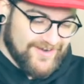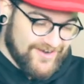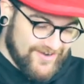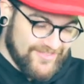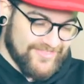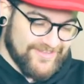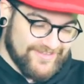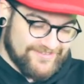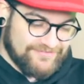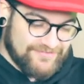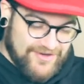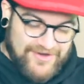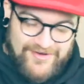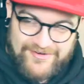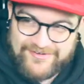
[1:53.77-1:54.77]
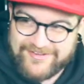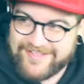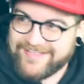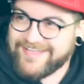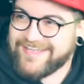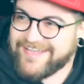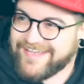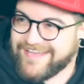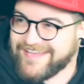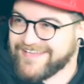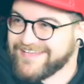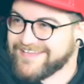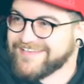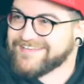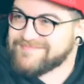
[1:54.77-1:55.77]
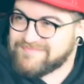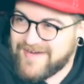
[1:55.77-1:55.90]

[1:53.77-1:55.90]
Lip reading: on this phone in